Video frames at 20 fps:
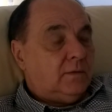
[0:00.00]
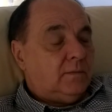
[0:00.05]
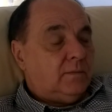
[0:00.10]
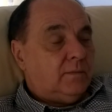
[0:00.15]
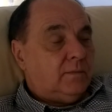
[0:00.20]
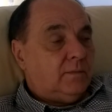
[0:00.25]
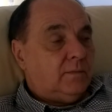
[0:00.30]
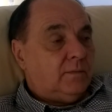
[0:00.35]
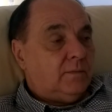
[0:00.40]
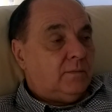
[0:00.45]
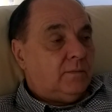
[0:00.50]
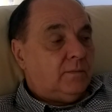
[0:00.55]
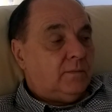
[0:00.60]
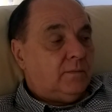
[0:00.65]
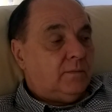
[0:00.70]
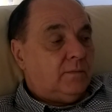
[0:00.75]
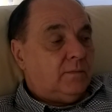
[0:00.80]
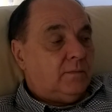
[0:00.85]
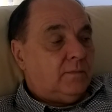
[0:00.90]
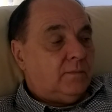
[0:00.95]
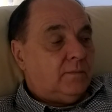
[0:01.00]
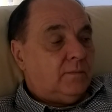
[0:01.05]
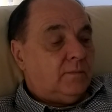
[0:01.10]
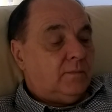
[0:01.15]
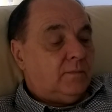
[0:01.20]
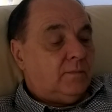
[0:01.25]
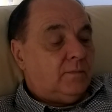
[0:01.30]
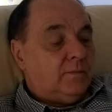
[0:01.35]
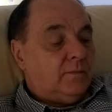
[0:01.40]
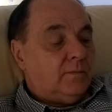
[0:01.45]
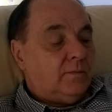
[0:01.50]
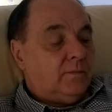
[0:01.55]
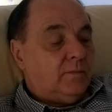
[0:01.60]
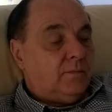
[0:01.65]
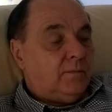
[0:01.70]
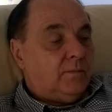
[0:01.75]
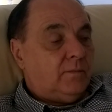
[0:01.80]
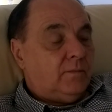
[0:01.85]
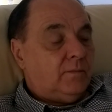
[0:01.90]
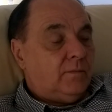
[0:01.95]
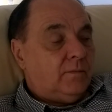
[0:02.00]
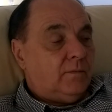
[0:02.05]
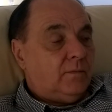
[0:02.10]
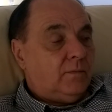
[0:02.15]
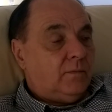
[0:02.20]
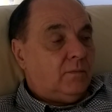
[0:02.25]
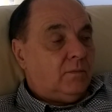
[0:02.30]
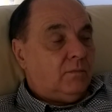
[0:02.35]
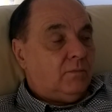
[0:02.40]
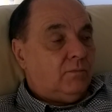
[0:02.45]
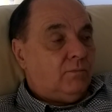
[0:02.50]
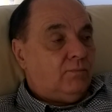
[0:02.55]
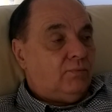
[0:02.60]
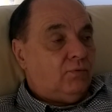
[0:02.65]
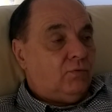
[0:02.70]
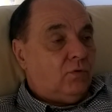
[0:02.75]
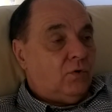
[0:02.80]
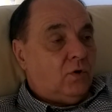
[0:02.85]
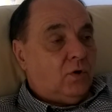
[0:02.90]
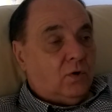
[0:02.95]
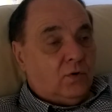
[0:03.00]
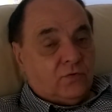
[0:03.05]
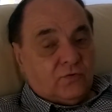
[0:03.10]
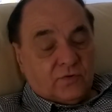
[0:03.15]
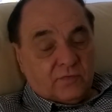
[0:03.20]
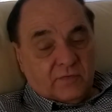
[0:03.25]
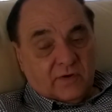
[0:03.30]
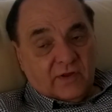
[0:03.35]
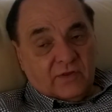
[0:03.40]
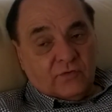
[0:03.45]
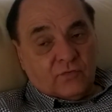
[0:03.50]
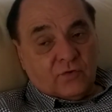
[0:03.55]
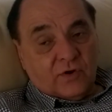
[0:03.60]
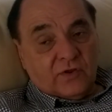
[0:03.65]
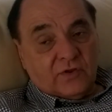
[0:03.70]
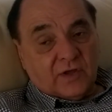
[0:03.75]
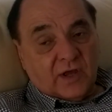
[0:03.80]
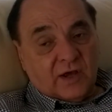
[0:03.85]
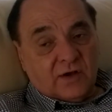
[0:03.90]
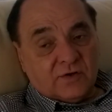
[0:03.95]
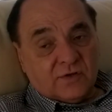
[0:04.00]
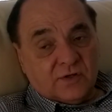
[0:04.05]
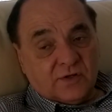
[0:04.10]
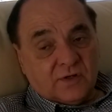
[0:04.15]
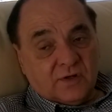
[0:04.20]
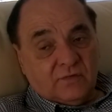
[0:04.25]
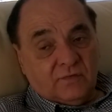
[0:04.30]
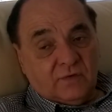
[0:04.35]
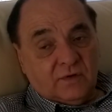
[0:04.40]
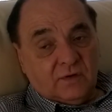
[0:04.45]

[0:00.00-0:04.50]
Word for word: XB Falcon you got? Or something like 3,000 or something.